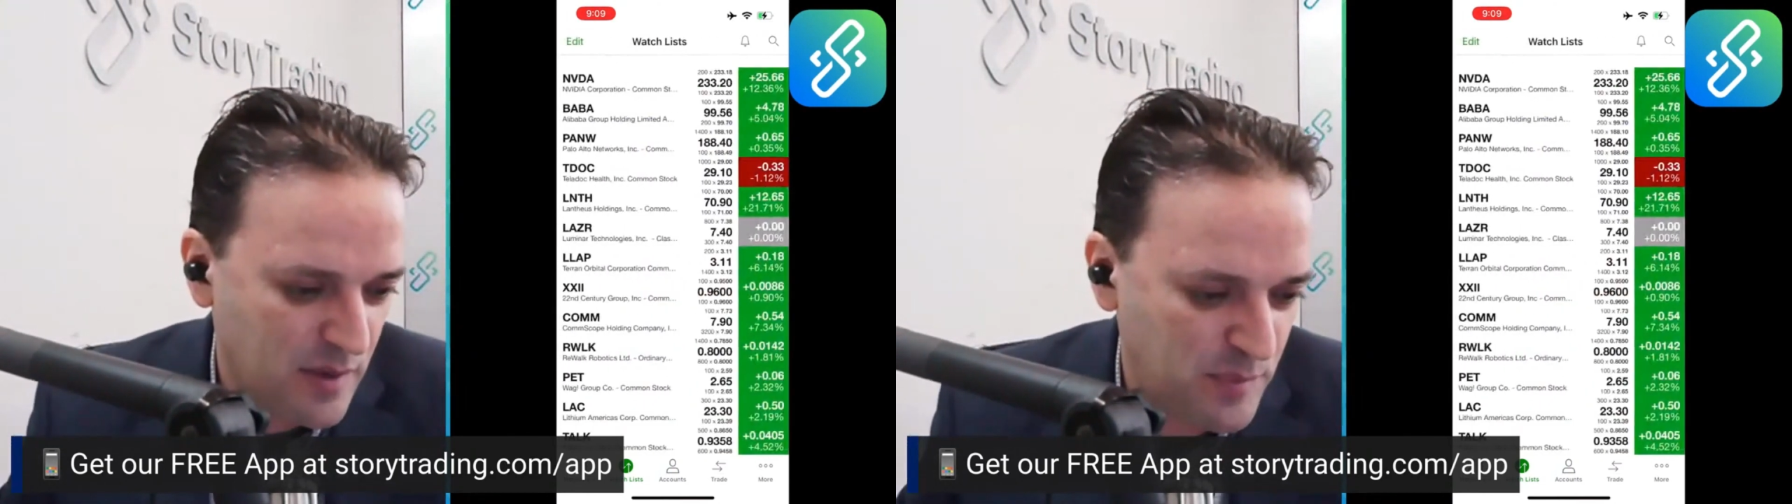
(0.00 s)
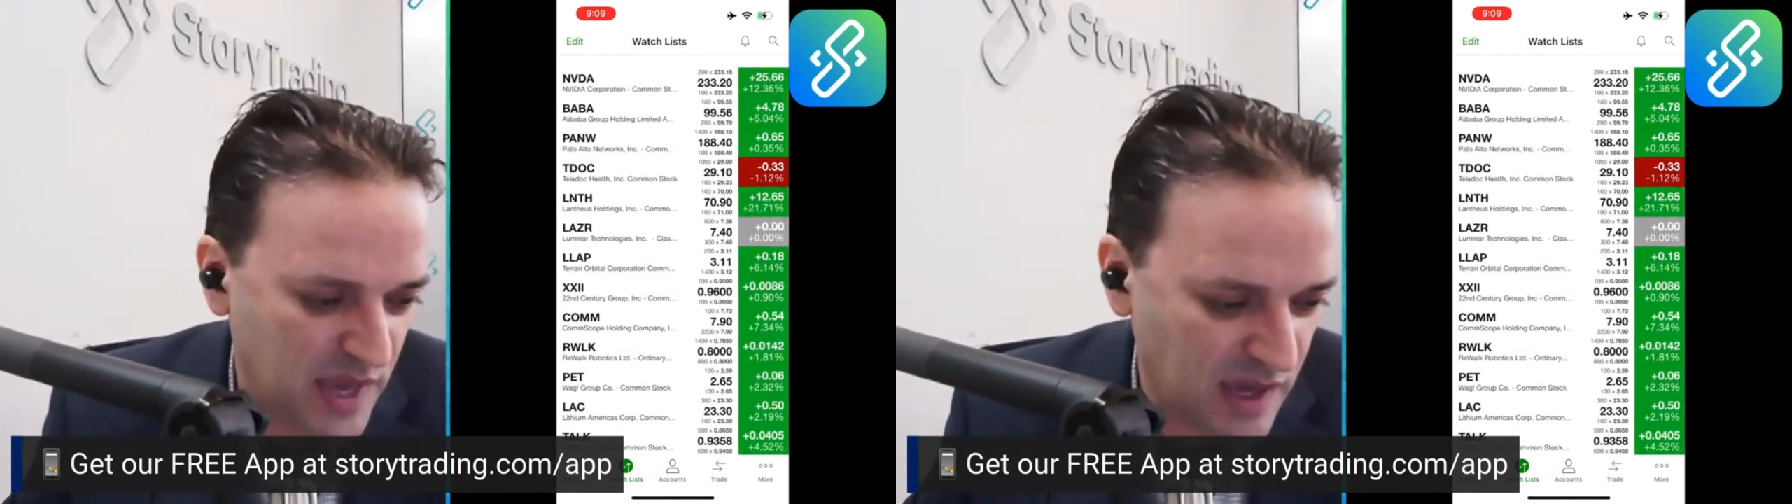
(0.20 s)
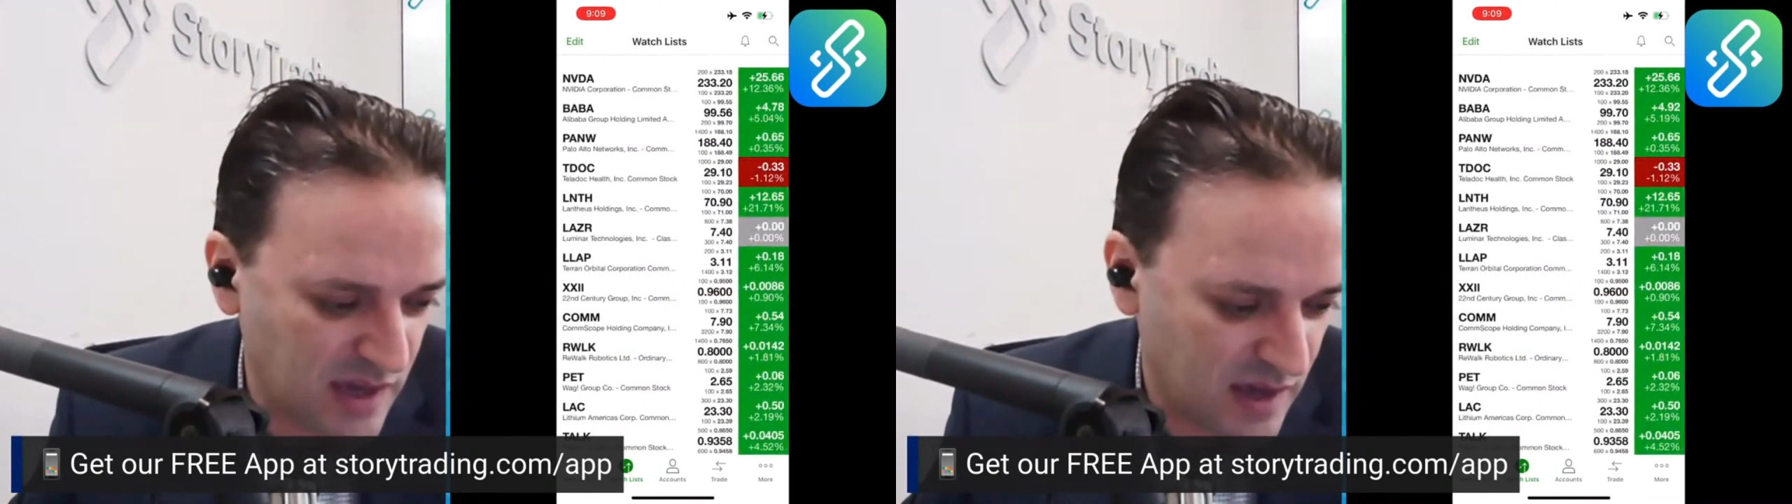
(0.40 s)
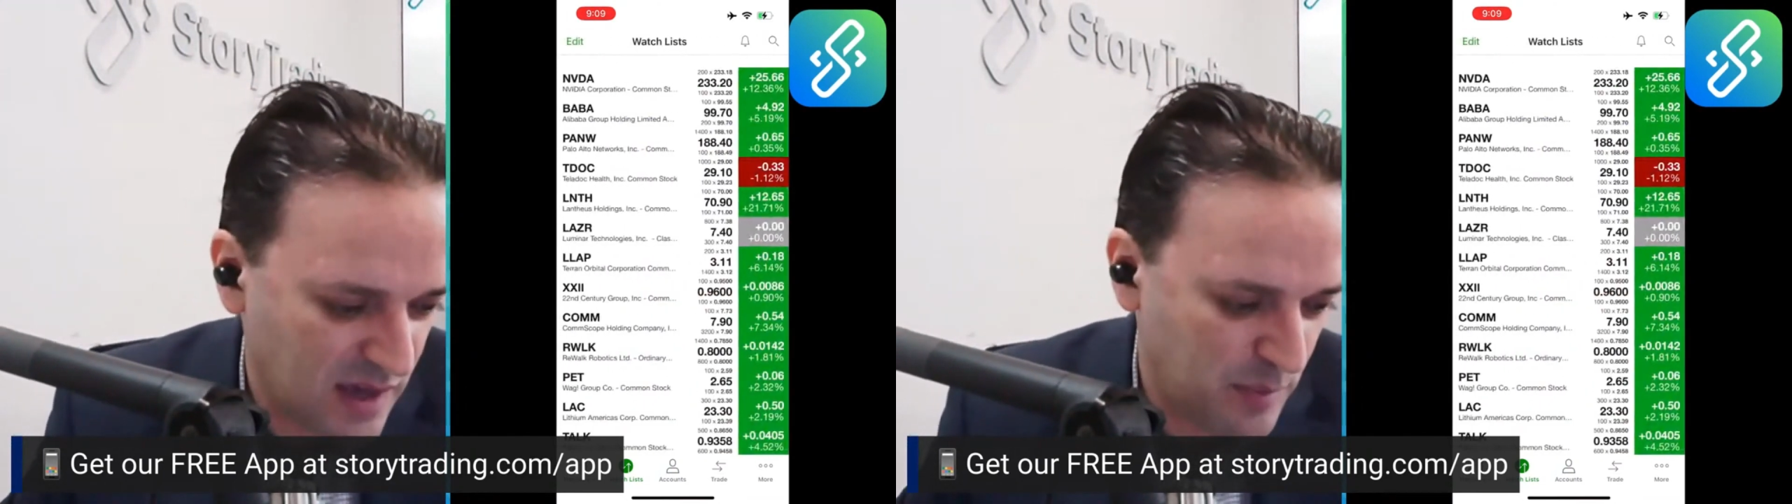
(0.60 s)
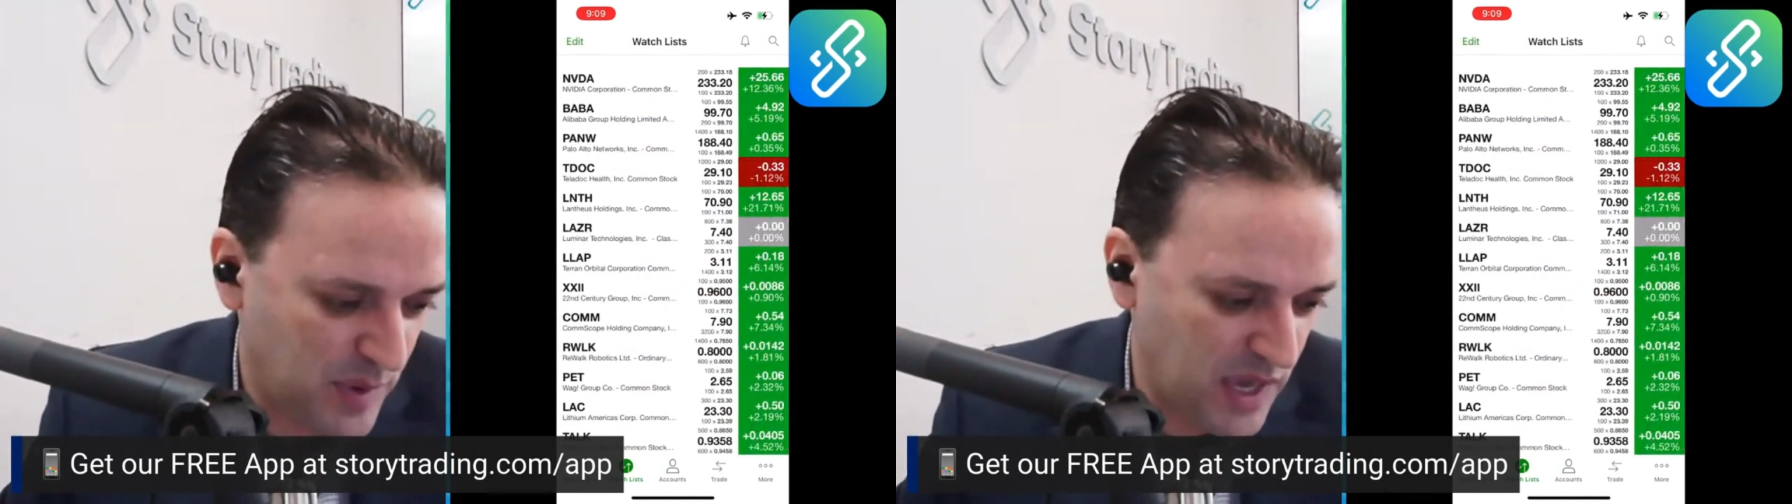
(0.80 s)
big
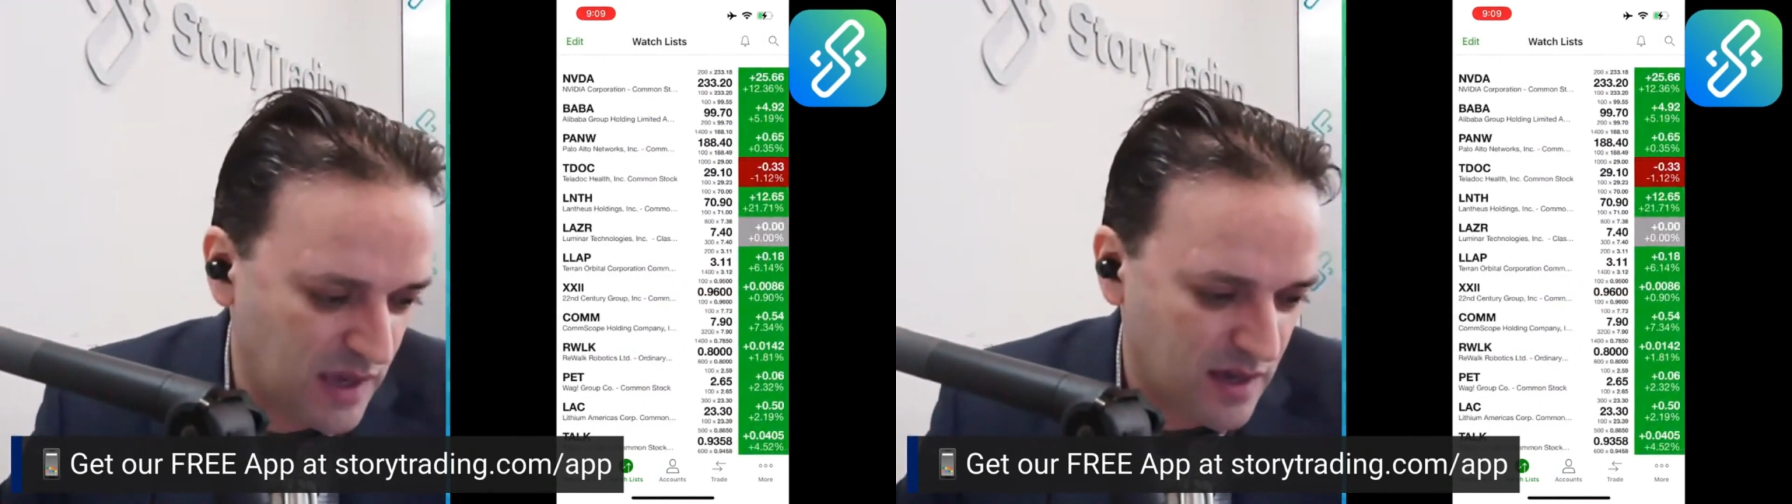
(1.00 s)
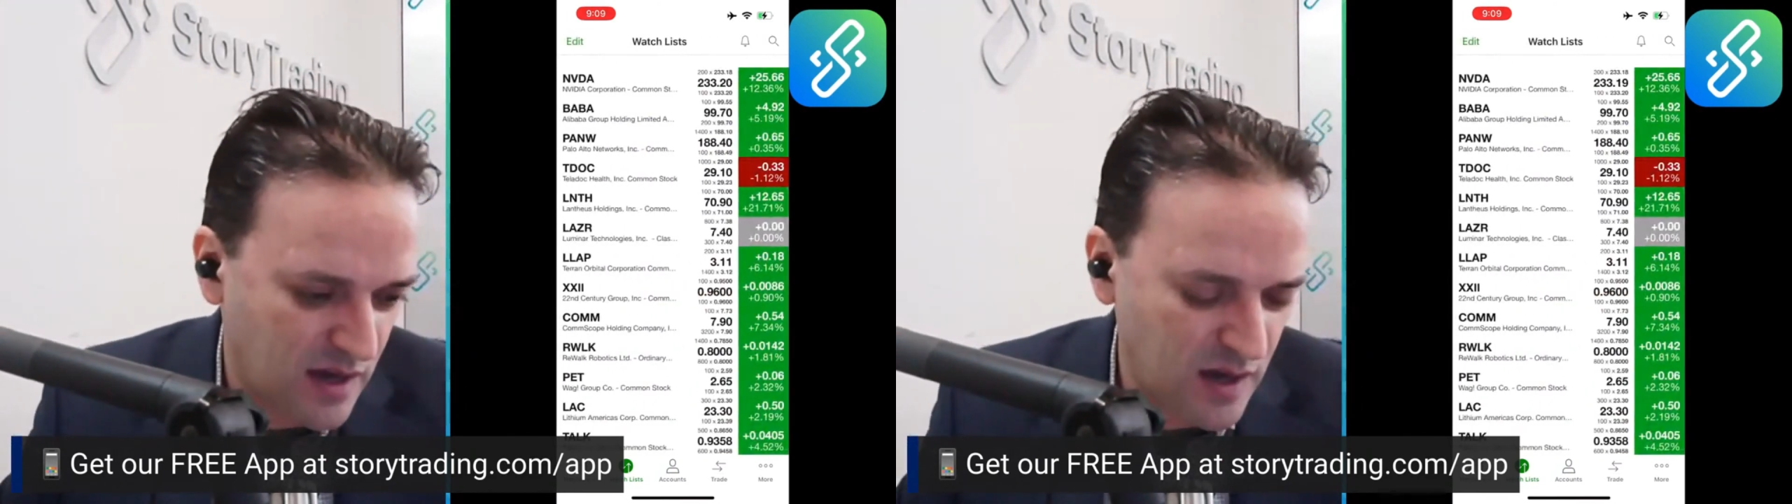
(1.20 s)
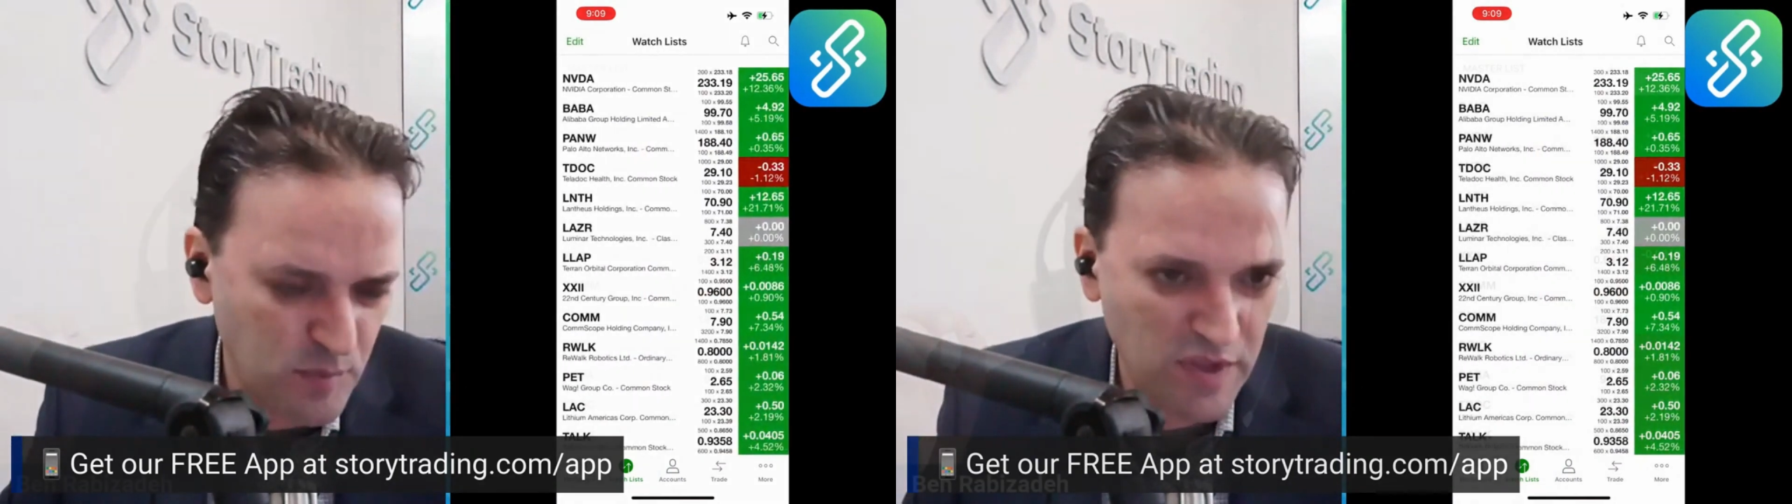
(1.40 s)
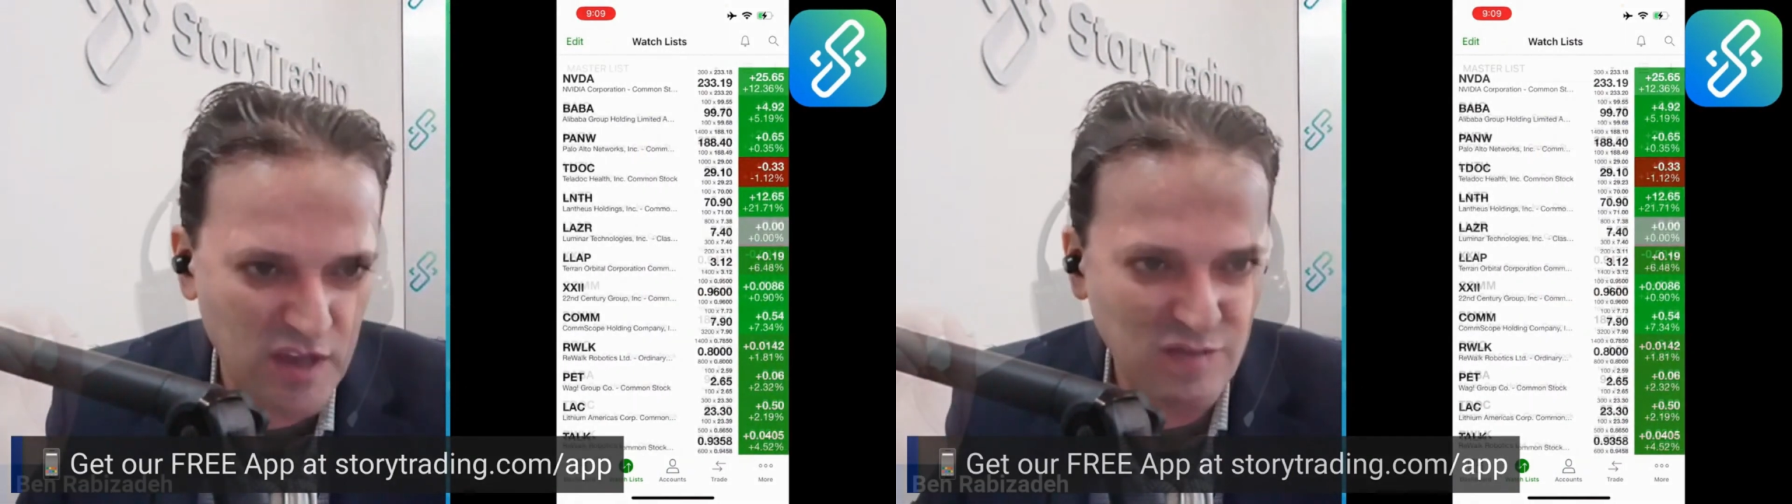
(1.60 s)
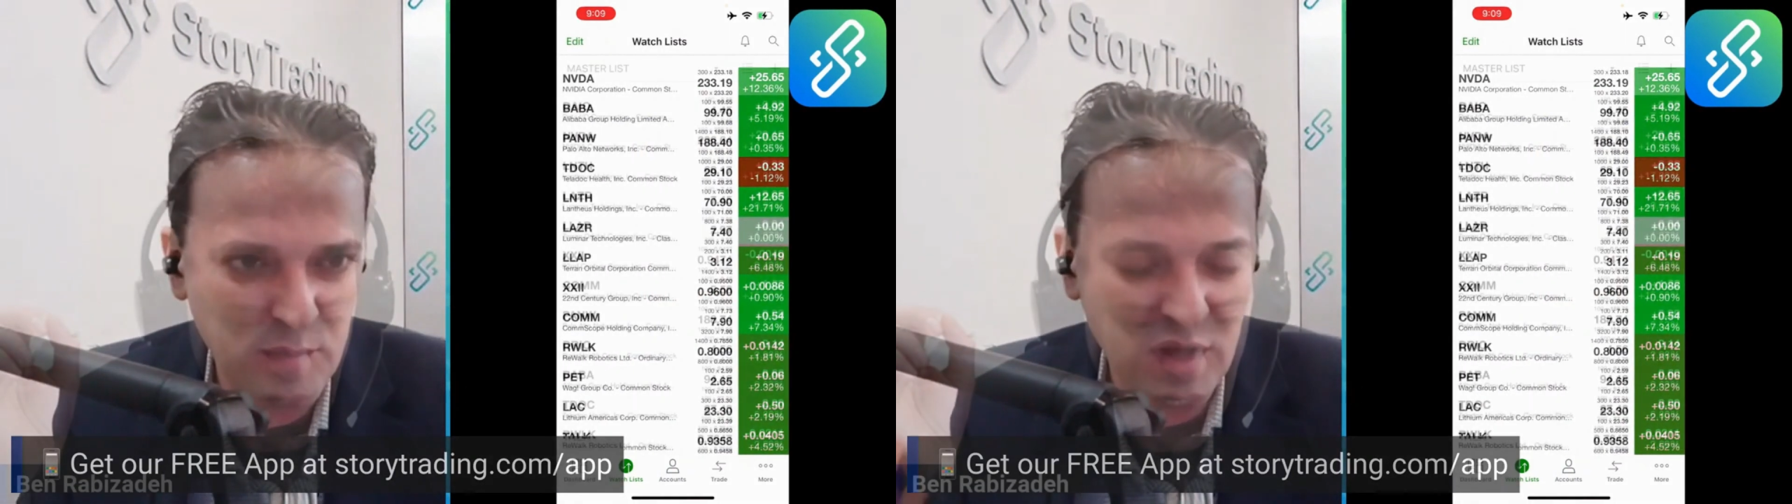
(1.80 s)
beat.
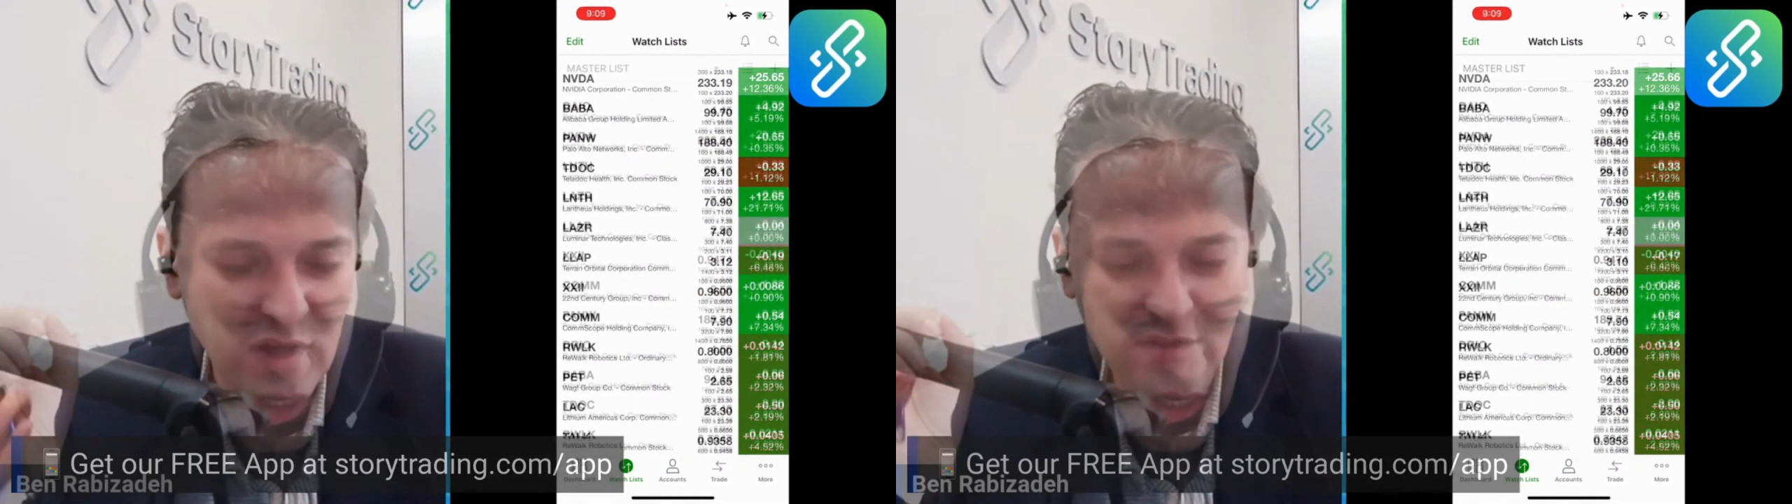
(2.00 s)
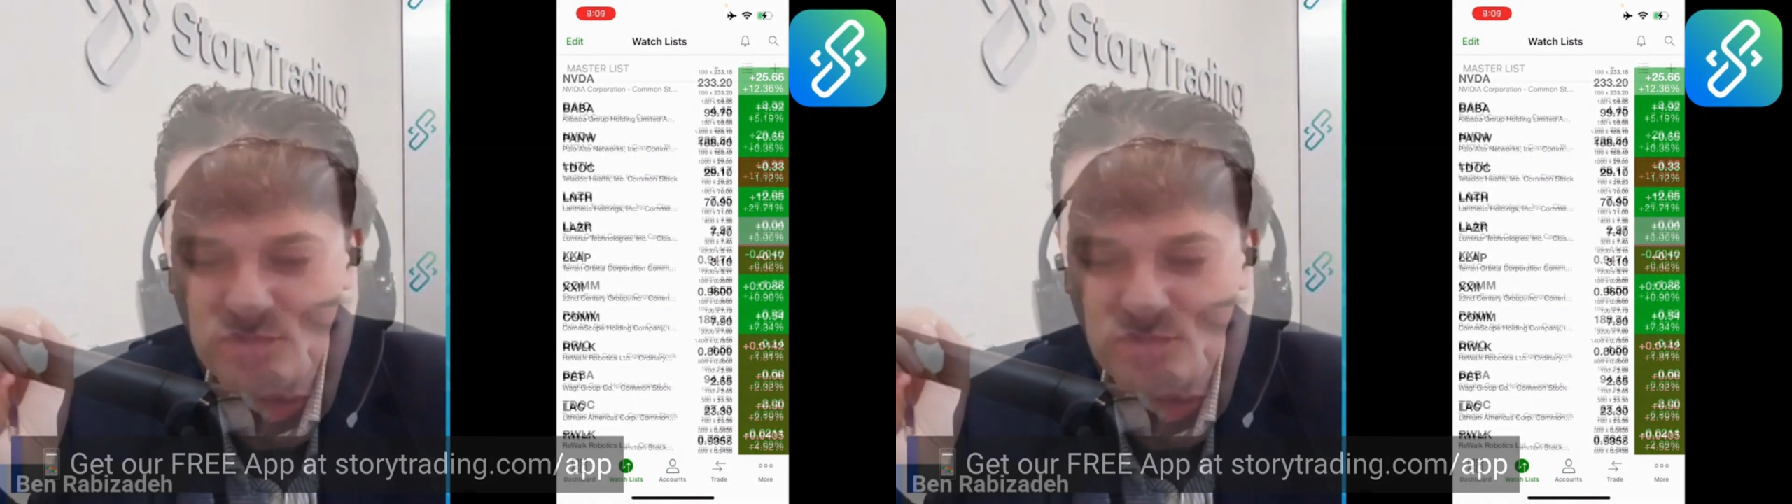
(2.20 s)
Unbelievable.